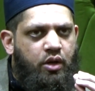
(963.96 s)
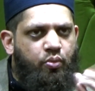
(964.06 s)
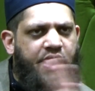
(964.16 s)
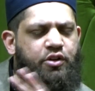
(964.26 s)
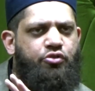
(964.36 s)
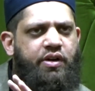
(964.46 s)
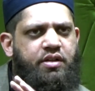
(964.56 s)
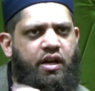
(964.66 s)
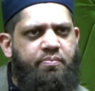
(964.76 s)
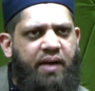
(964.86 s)
when you
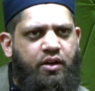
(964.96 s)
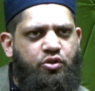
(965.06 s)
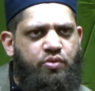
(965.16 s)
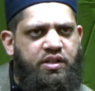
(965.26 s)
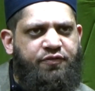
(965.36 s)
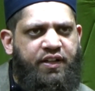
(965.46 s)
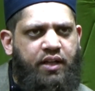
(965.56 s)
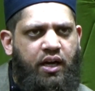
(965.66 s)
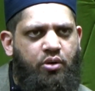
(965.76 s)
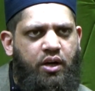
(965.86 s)
return back to his
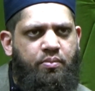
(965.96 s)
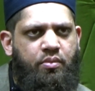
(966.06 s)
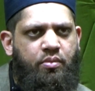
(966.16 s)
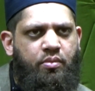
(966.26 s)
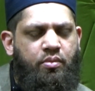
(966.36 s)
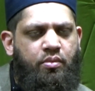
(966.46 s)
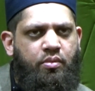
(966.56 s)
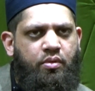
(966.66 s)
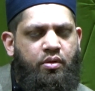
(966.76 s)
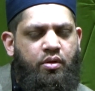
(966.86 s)
Fatawa,
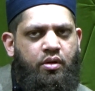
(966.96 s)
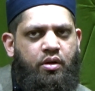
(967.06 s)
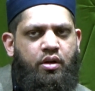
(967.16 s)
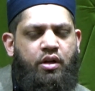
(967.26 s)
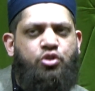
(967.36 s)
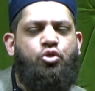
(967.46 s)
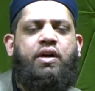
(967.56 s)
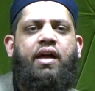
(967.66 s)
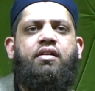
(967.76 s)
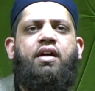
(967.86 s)
you
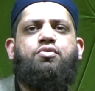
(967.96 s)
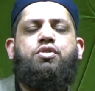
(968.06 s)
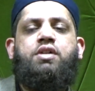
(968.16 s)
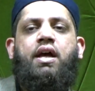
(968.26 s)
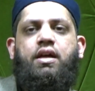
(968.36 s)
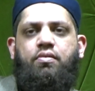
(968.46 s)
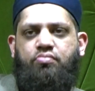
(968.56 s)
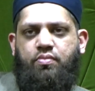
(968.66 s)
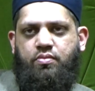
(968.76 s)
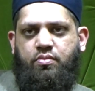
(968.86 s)
cannot say,
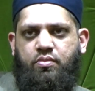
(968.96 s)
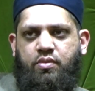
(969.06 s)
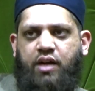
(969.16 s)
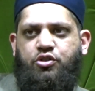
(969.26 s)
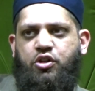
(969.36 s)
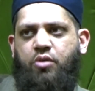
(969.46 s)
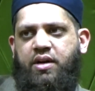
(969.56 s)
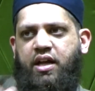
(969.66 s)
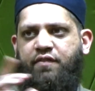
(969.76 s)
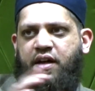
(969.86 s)
and so
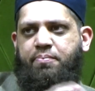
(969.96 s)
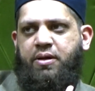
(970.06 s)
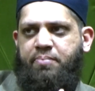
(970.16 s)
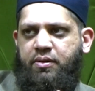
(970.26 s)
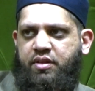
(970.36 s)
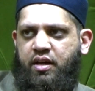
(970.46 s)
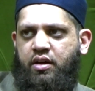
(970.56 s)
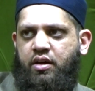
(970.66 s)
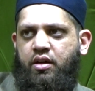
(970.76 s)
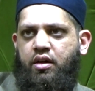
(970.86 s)
many of our people
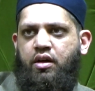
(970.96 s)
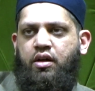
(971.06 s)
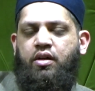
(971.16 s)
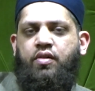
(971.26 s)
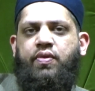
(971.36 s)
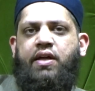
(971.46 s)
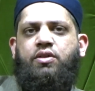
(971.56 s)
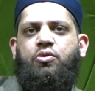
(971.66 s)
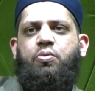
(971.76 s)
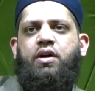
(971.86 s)
think, that
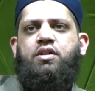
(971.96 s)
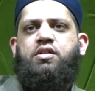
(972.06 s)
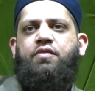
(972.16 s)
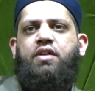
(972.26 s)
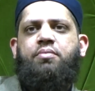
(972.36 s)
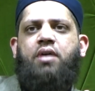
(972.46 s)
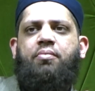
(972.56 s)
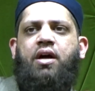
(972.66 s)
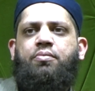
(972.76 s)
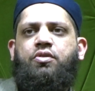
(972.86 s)
the works of Imam
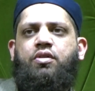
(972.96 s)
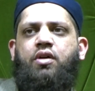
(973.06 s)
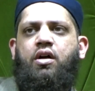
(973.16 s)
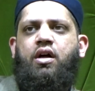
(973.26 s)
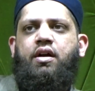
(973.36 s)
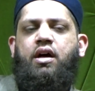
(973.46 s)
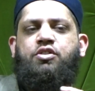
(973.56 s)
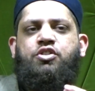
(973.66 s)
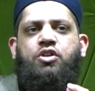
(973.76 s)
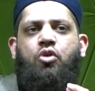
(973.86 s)
Ahmad Rida Khan are
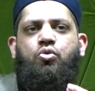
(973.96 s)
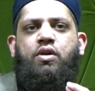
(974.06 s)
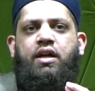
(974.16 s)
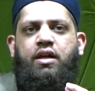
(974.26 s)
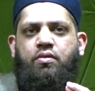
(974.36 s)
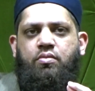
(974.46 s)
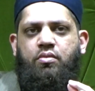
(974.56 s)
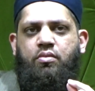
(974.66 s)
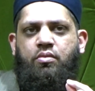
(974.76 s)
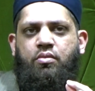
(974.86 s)
solely
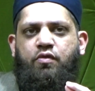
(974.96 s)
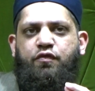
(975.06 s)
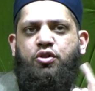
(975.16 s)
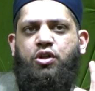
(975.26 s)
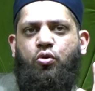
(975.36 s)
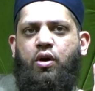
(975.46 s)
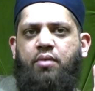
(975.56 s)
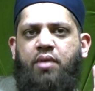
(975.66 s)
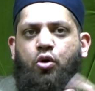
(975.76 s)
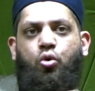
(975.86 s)
for the
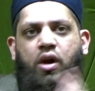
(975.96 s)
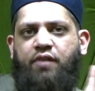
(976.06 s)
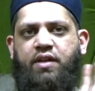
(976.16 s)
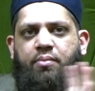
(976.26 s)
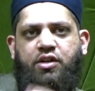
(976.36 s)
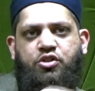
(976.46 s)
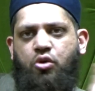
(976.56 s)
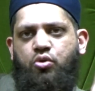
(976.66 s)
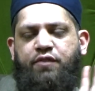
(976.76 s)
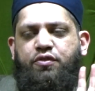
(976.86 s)
ulama, all of them are
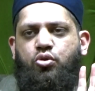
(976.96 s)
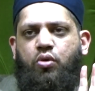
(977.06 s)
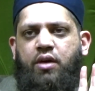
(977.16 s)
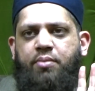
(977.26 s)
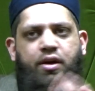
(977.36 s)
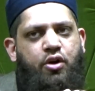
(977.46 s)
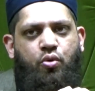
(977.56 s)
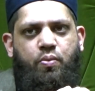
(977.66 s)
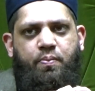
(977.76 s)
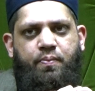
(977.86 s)
solely for the ulama.
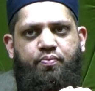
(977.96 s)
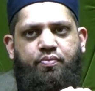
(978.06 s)
No.